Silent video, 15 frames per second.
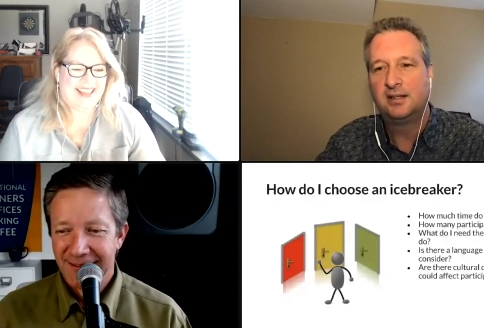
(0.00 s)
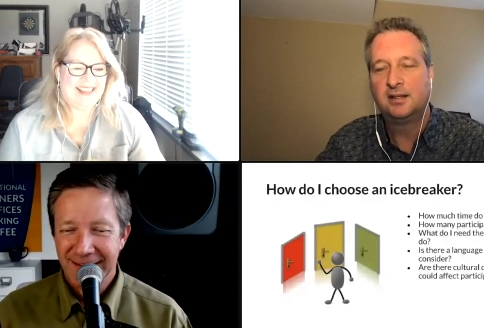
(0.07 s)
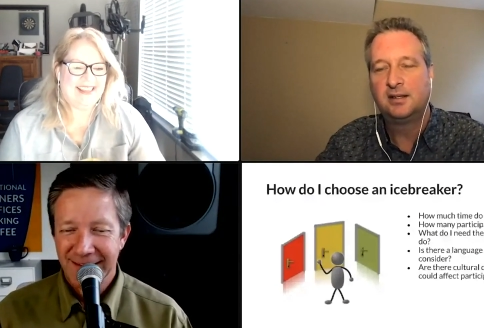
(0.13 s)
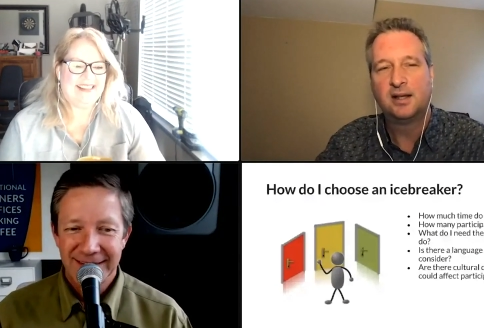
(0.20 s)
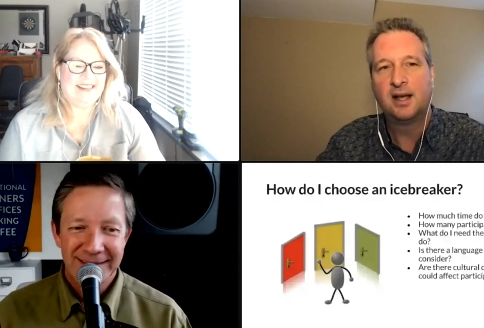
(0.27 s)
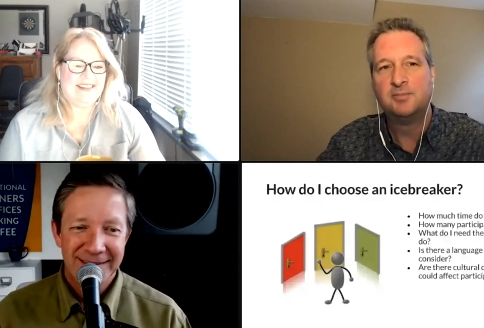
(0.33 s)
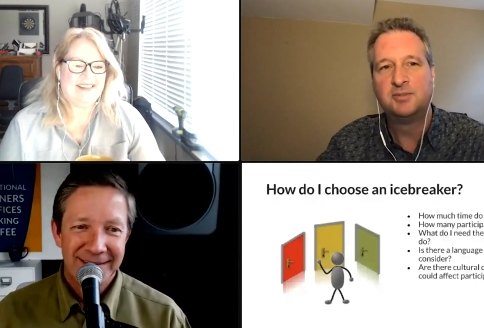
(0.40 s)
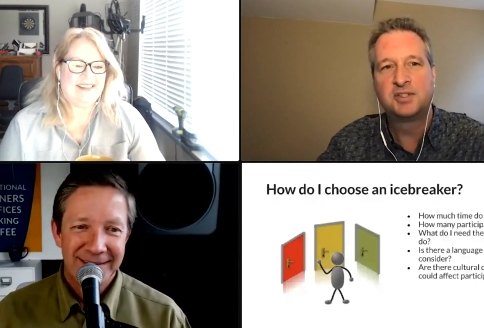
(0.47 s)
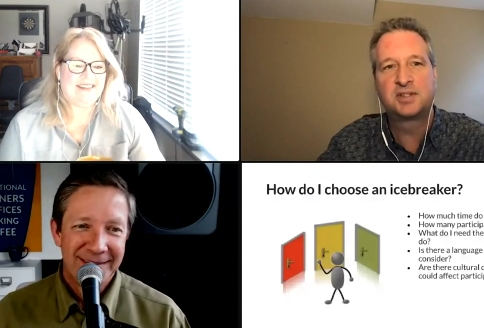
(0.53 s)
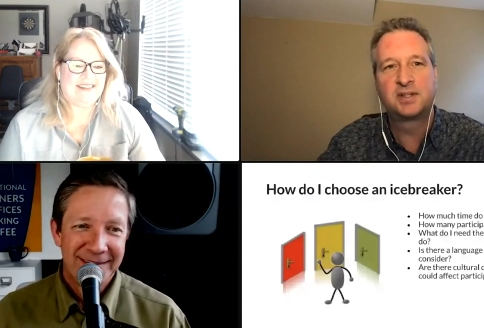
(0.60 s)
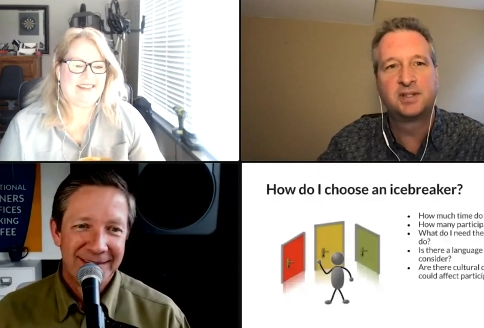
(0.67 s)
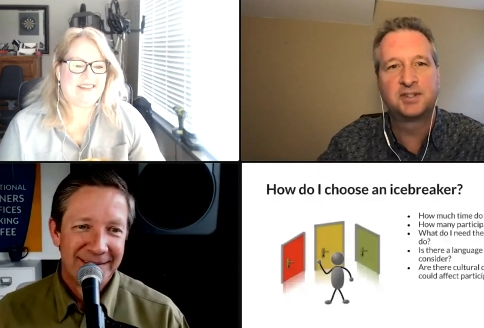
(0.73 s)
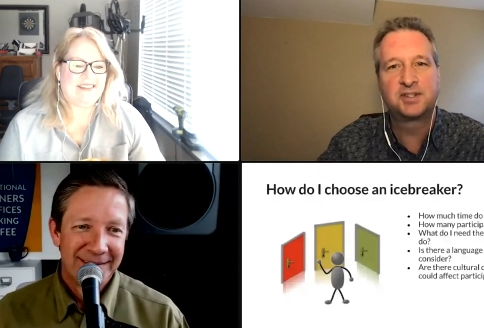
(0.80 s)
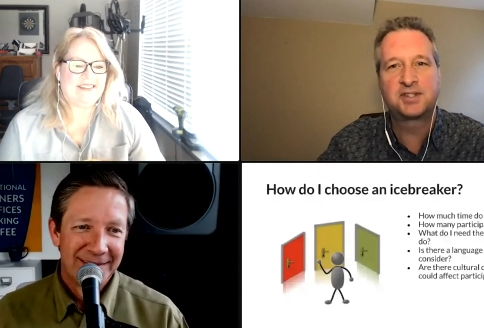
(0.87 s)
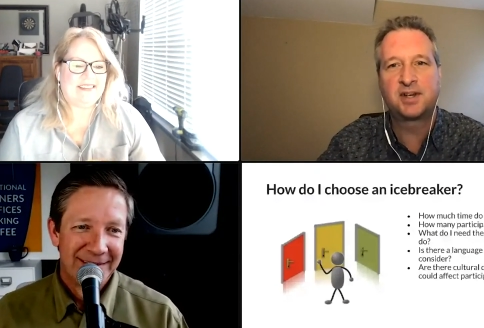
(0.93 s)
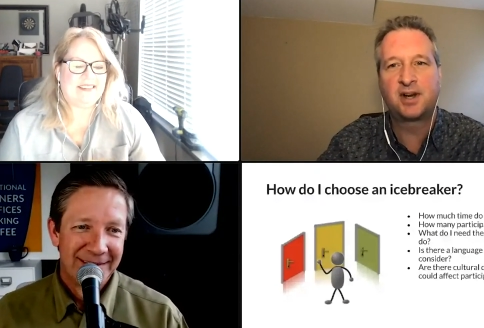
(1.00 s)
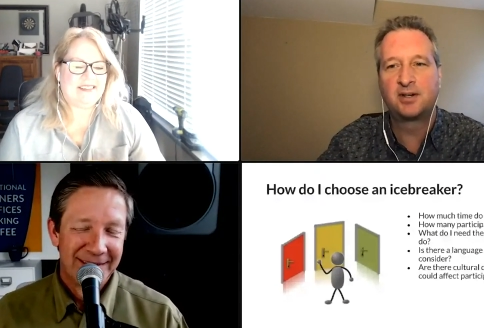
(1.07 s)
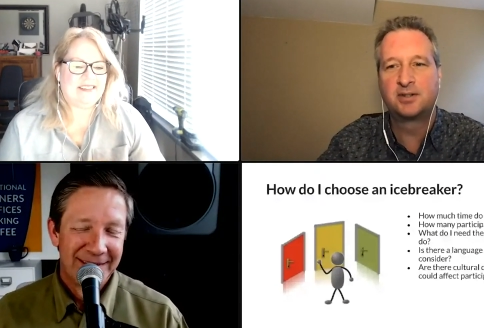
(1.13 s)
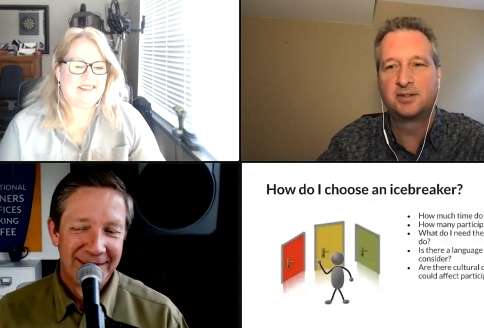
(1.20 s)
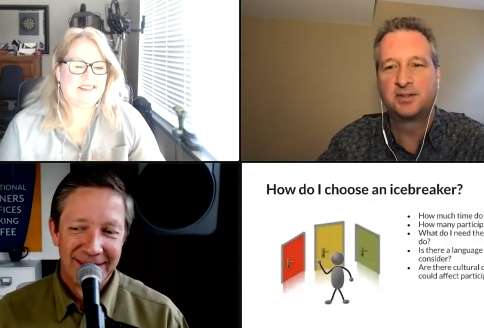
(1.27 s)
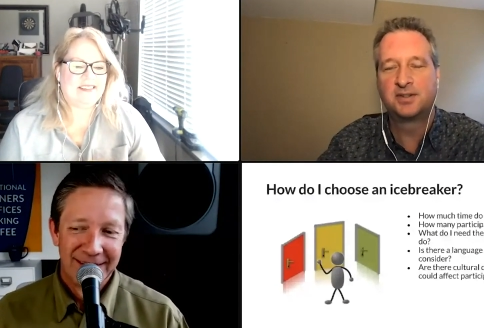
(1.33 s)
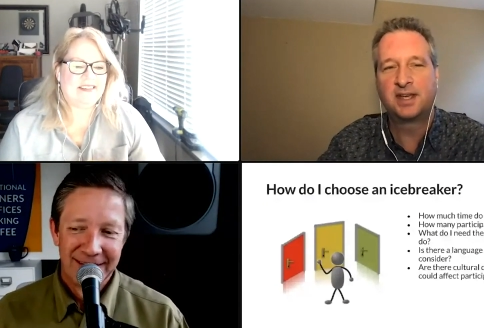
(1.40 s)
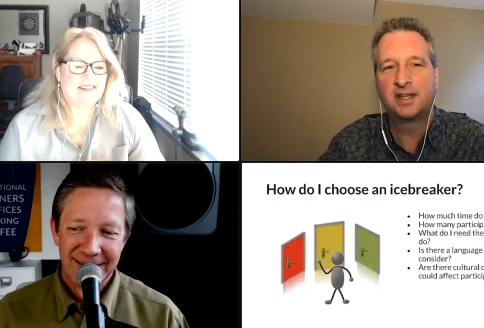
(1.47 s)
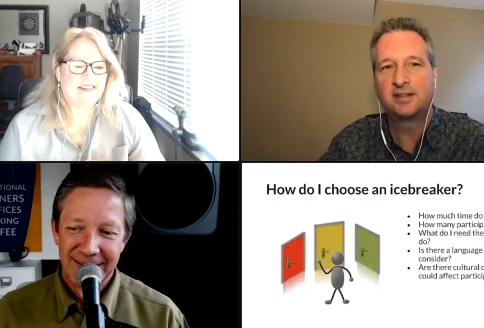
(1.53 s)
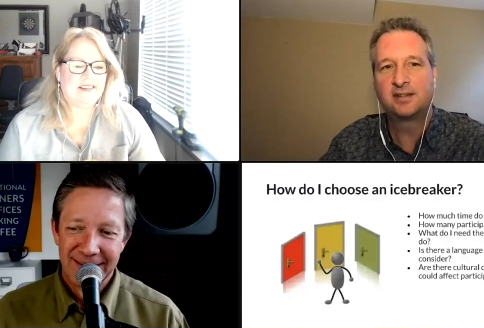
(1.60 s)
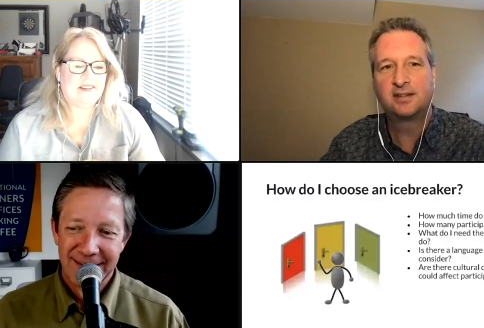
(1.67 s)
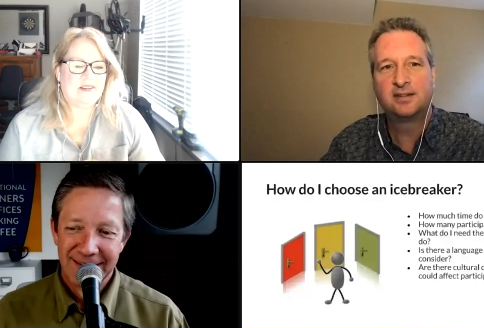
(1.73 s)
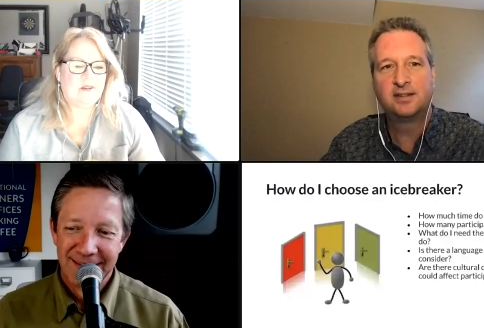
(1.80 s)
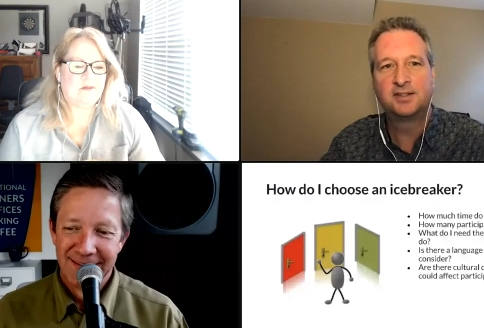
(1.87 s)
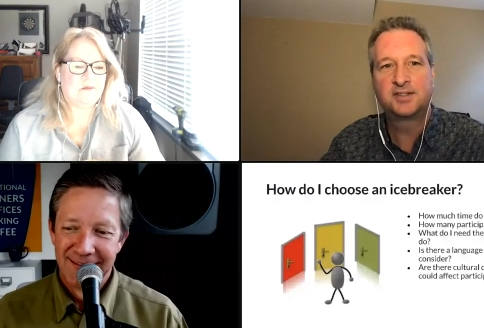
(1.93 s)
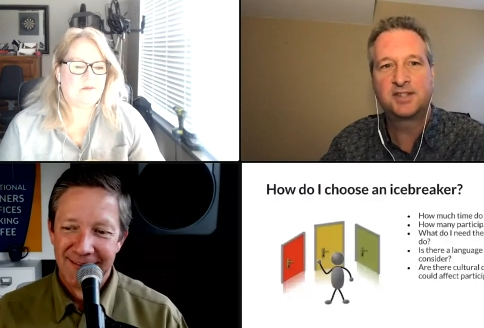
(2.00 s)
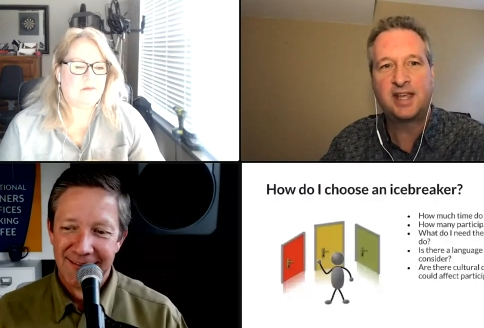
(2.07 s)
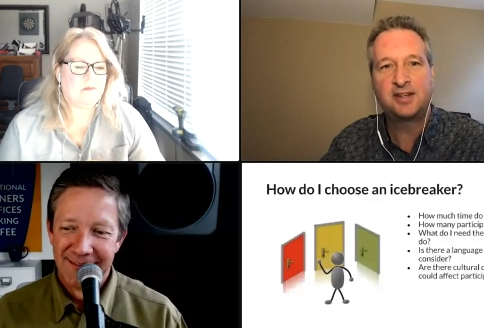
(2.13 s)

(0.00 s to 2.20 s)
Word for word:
Speaker 1: I'm just a little startled that the sad